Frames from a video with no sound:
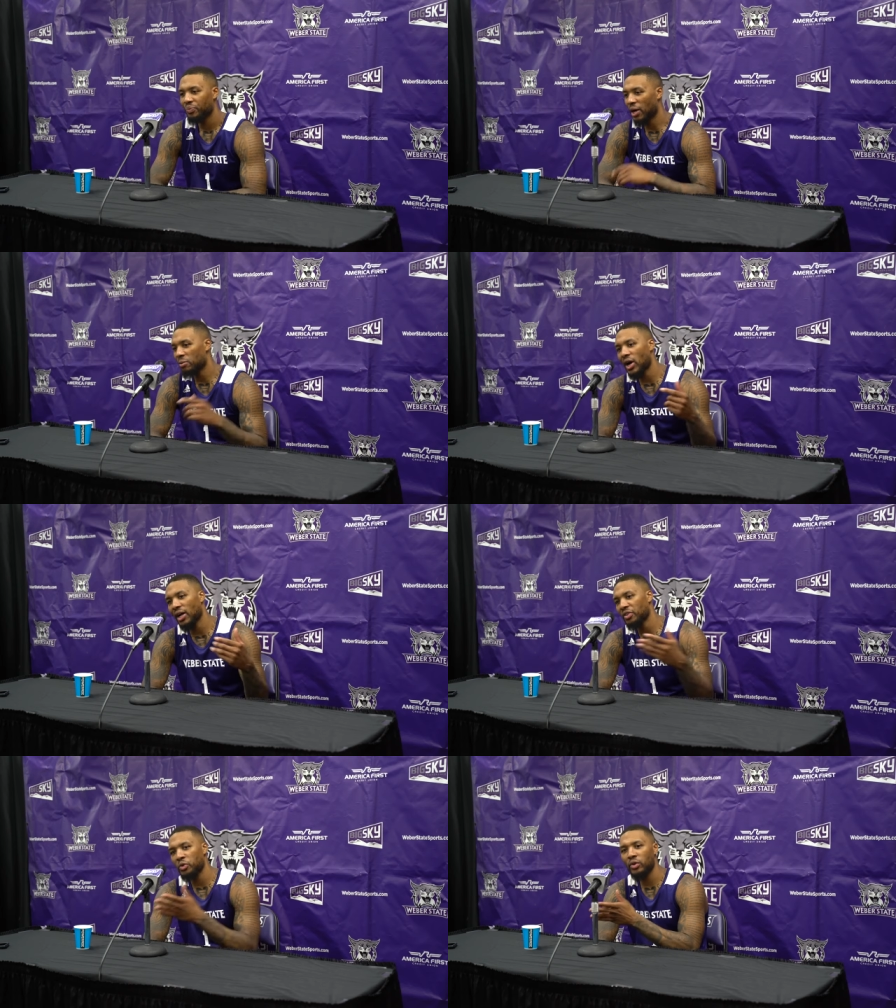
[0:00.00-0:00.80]
I'm
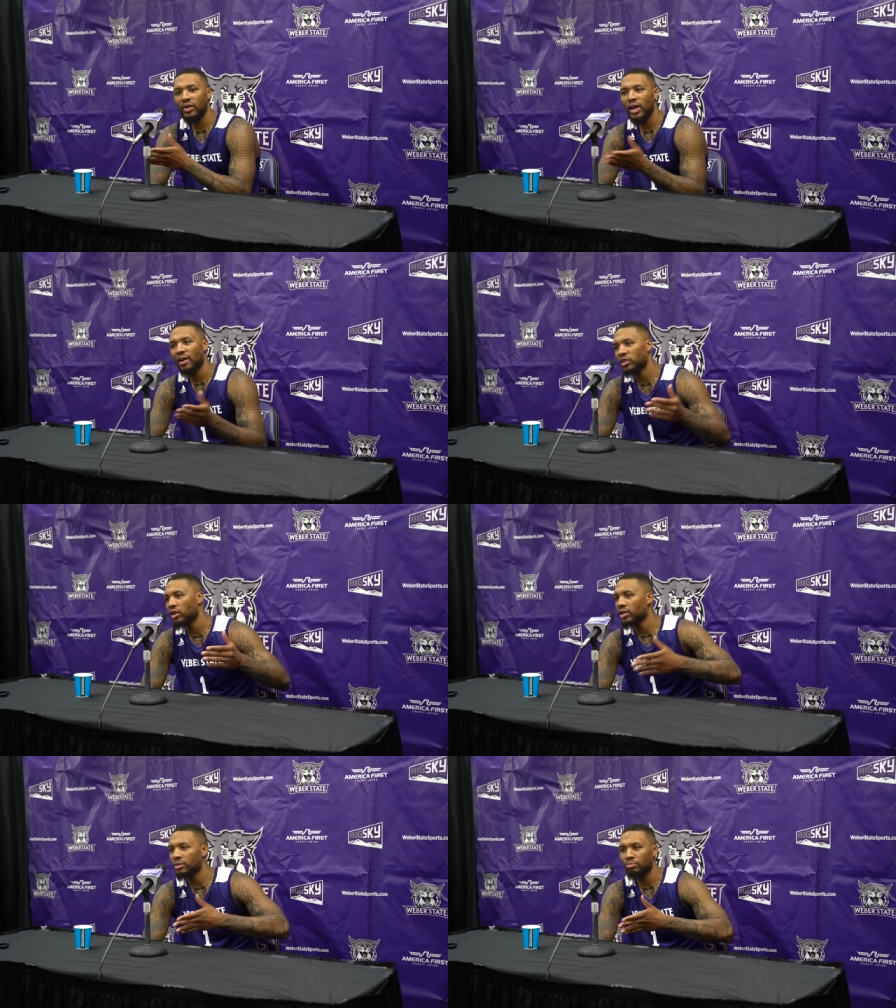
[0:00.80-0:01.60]
riding through here having
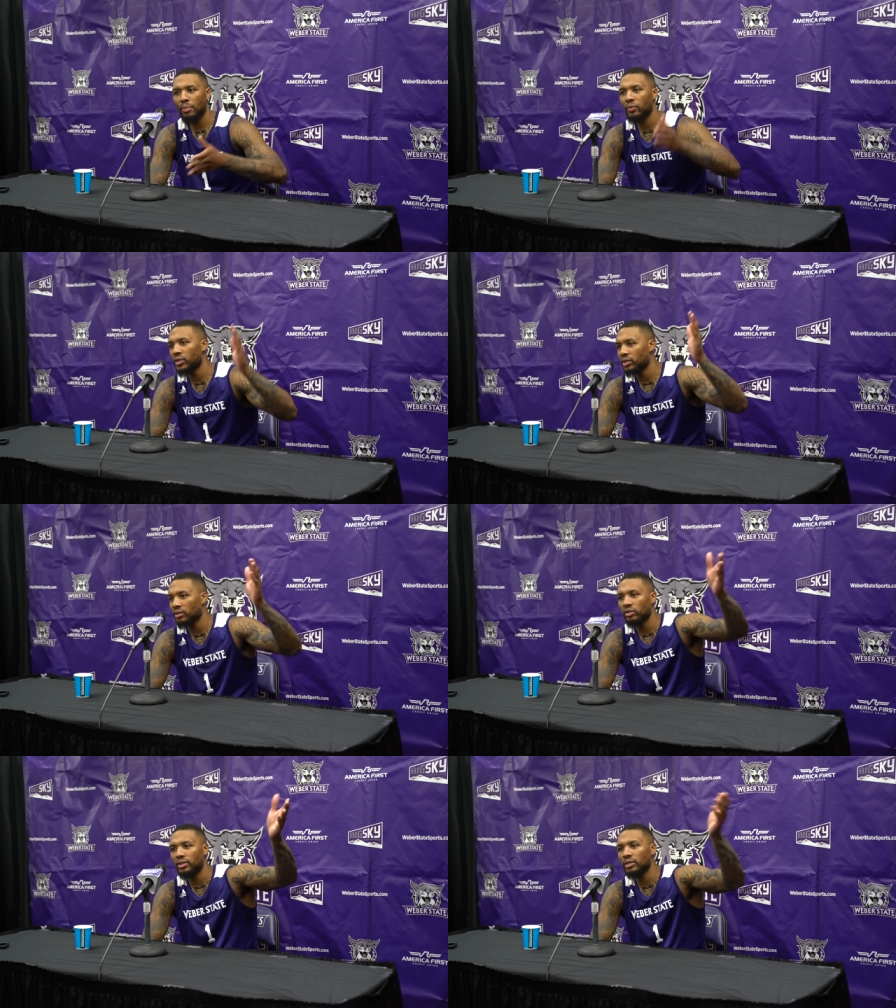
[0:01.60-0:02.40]
all these memories
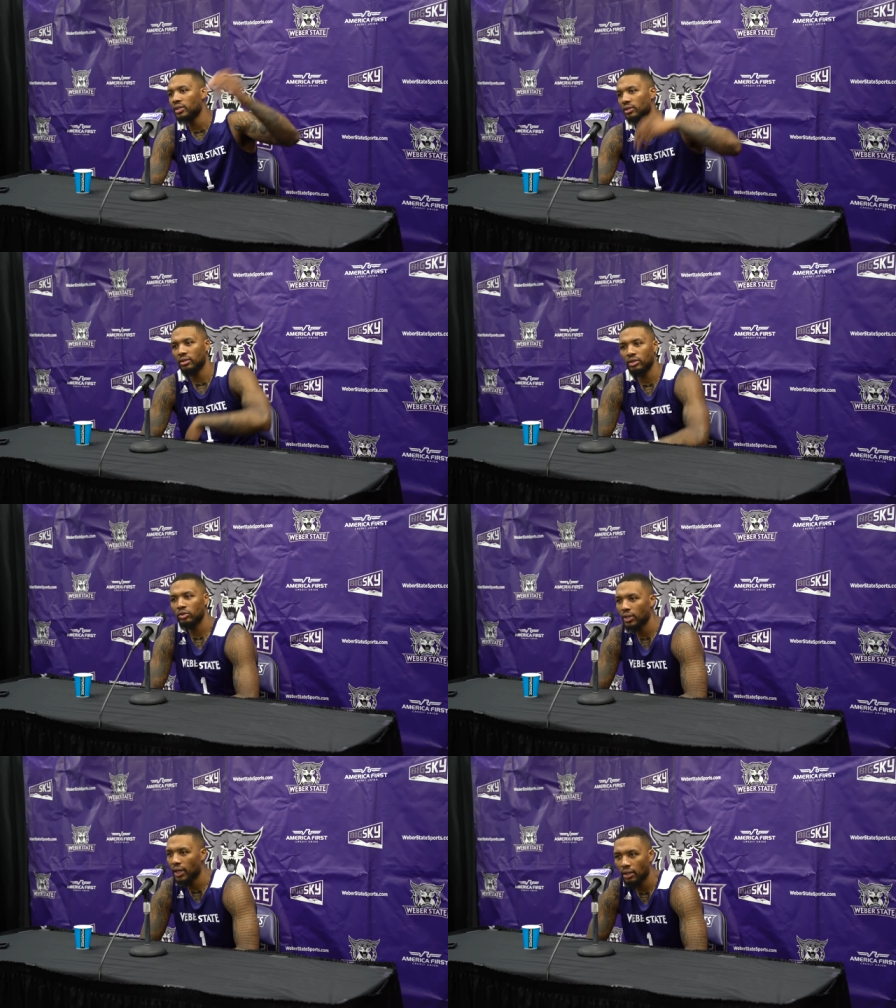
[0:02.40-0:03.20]
going to, to
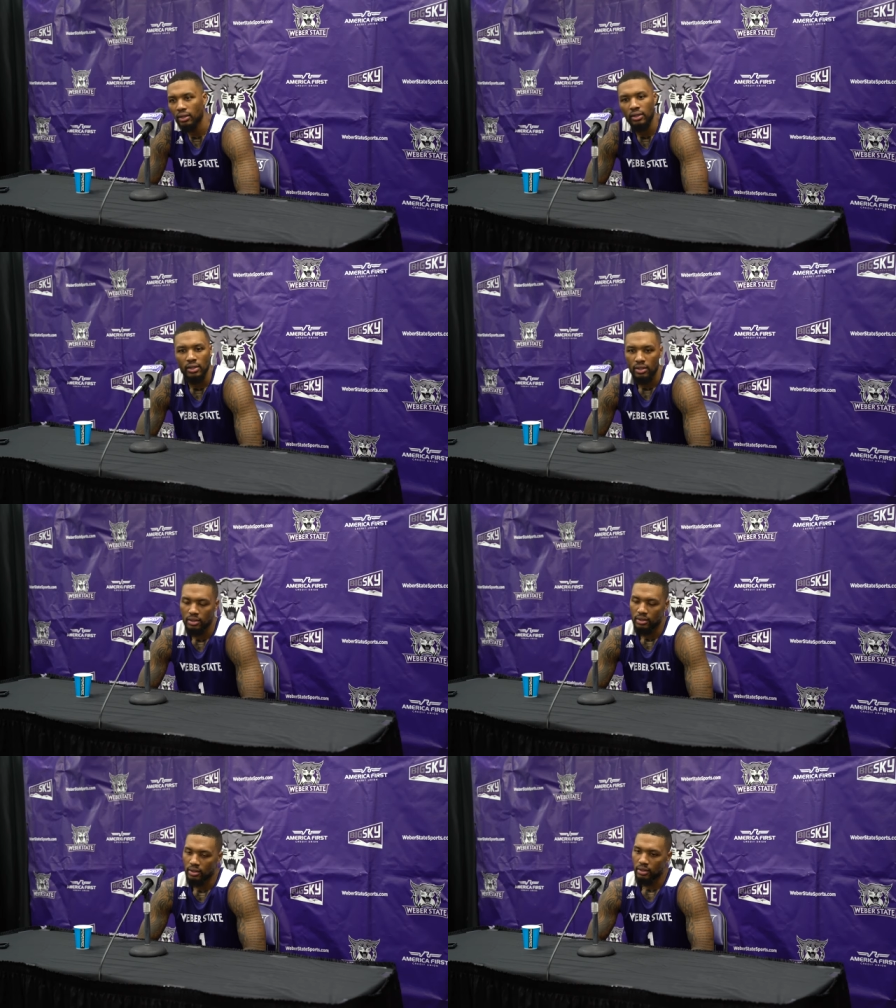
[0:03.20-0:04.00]
Newgate.
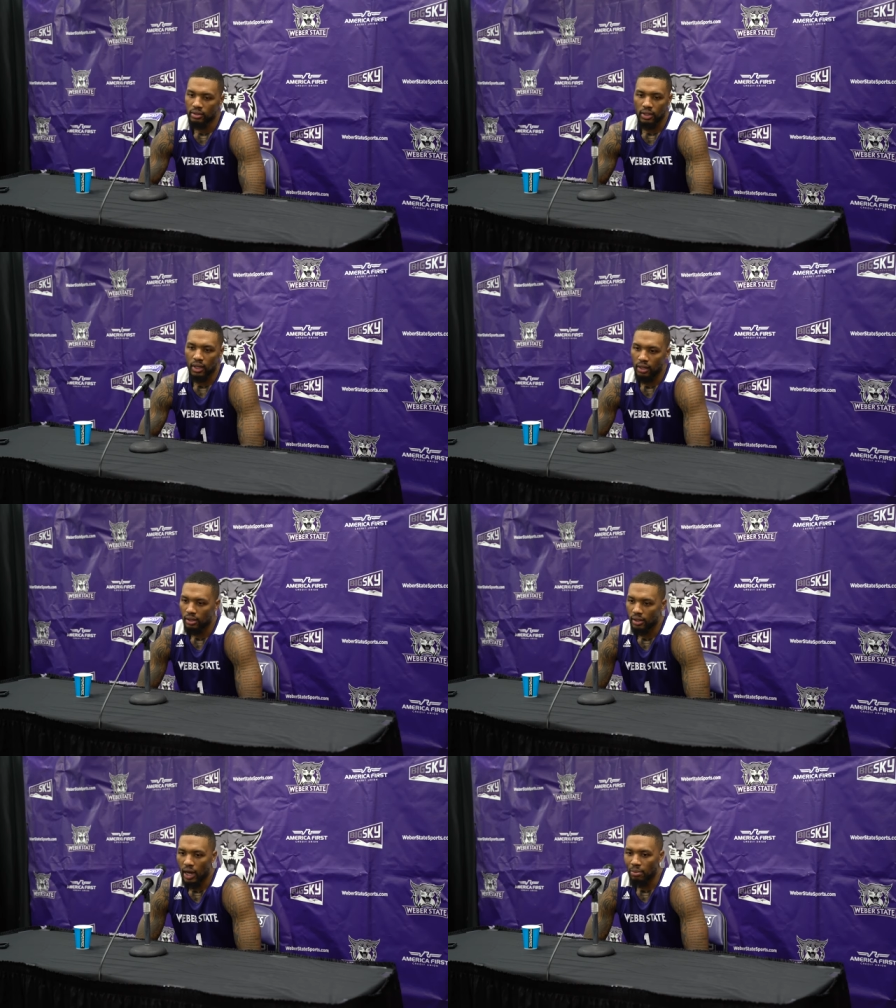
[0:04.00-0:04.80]

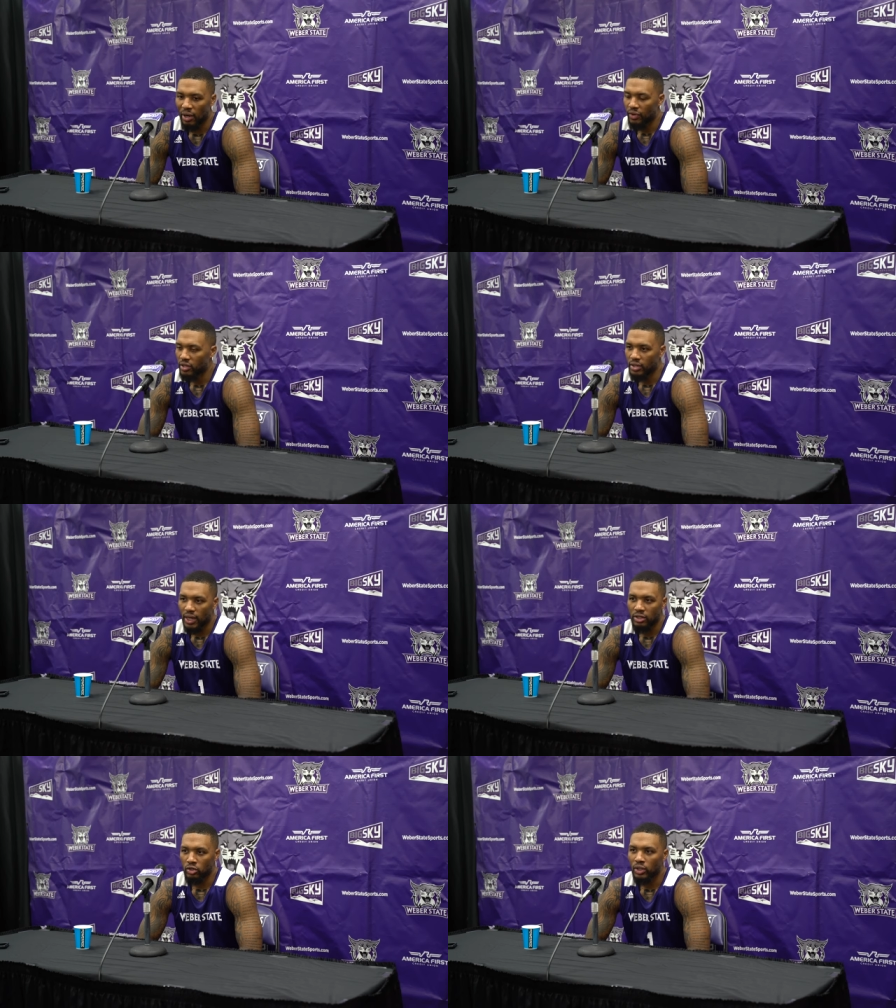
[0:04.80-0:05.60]
Uh, I got my first
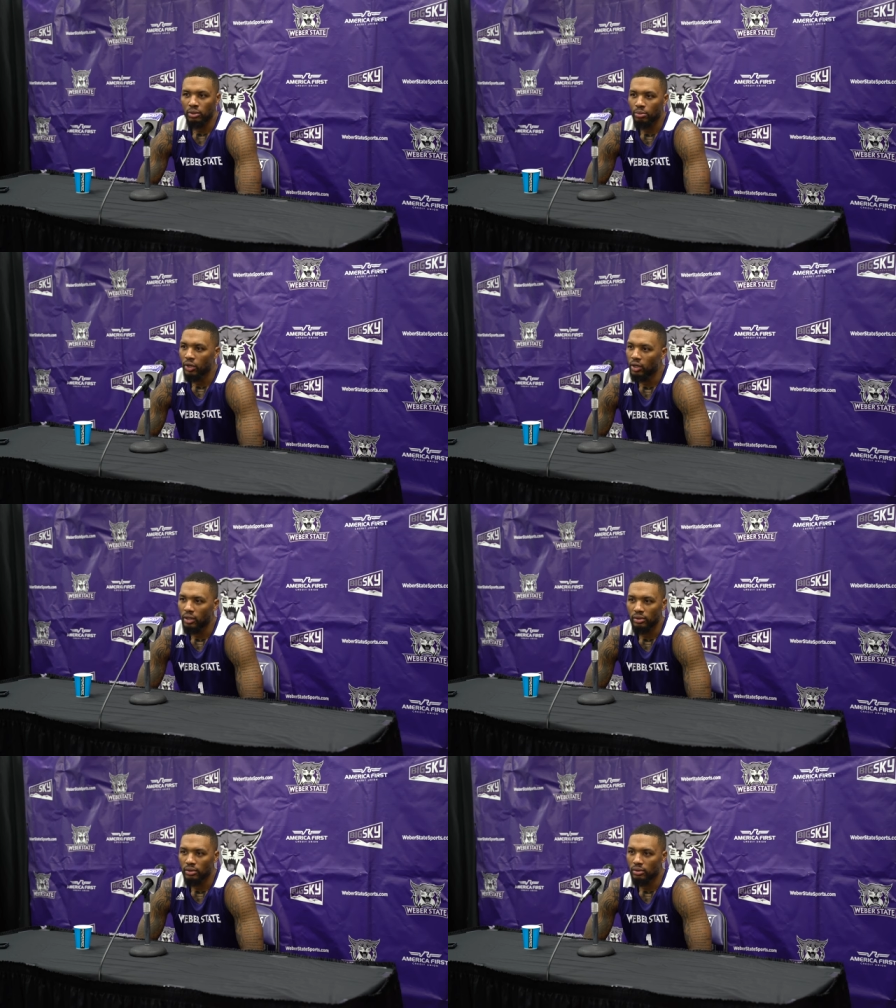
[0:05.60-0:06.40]
tattoo at the
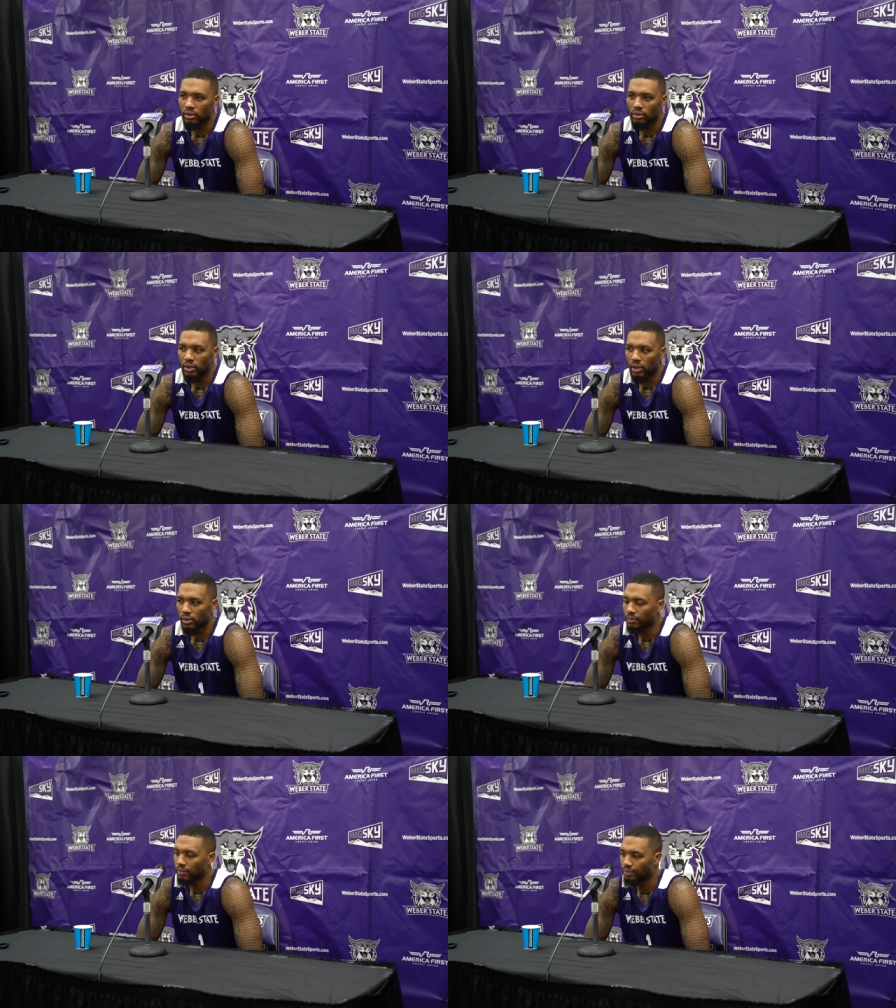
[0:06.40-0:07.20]
mall, you know, so
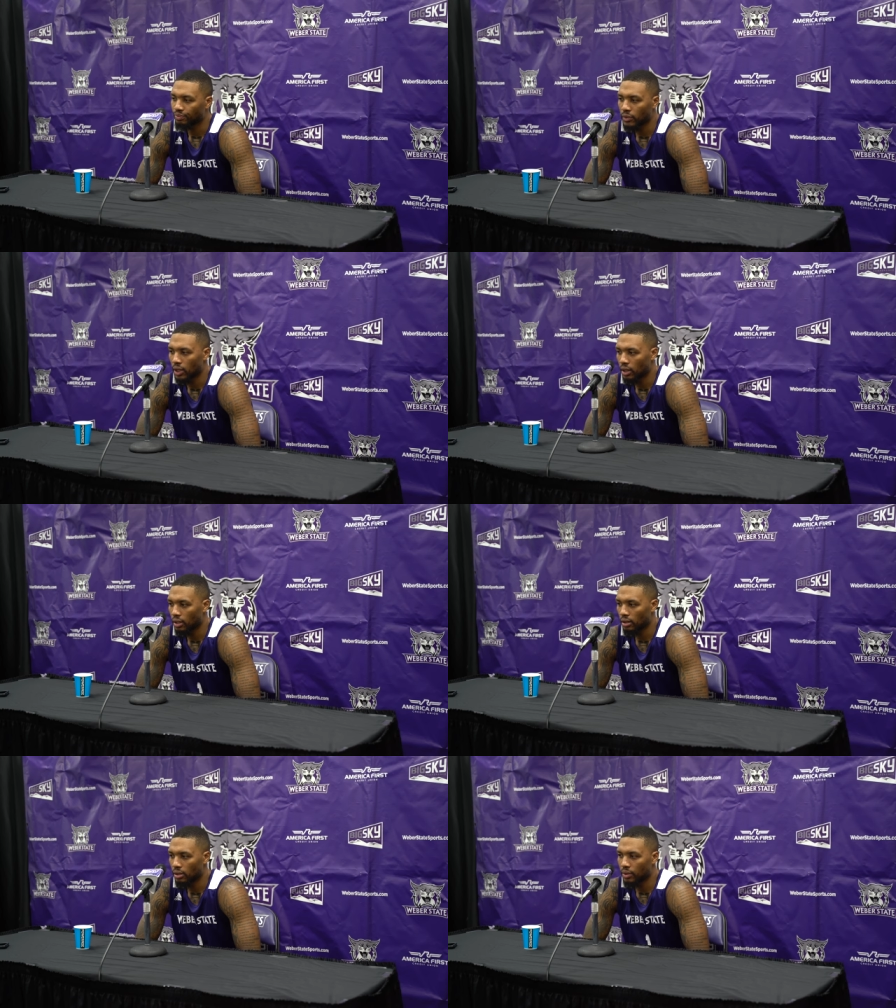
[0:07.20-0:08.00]

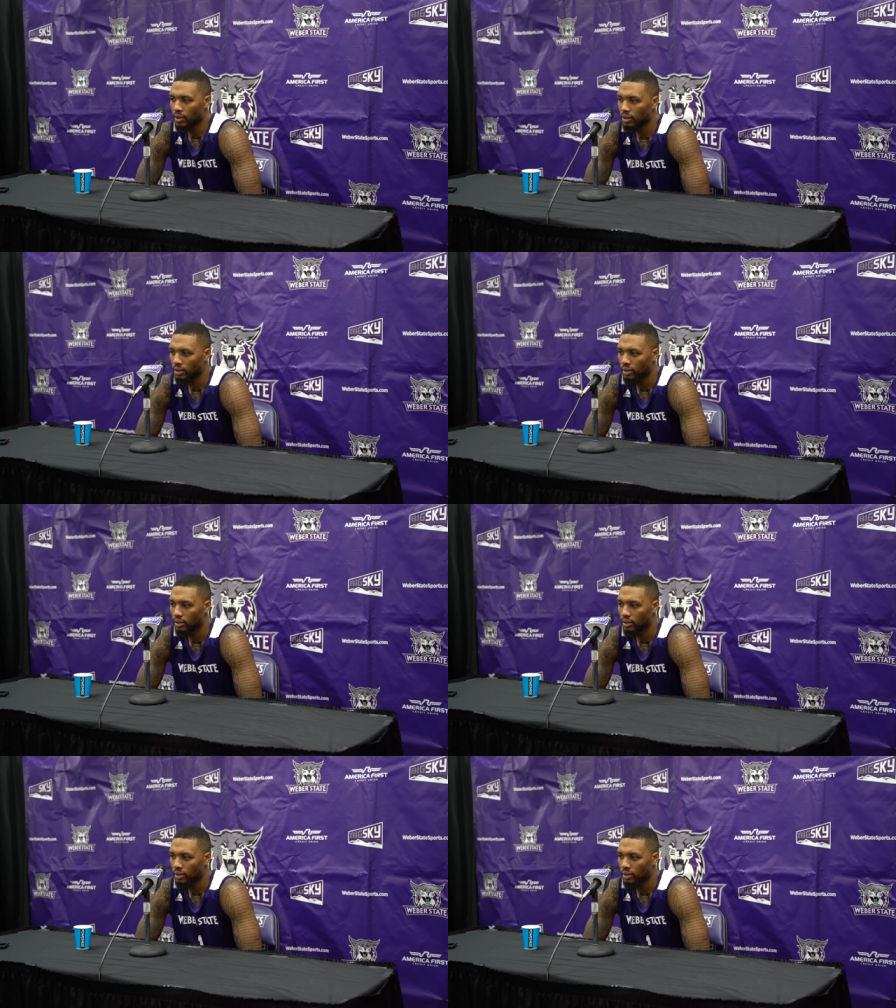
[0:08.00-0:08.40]
uh, it was,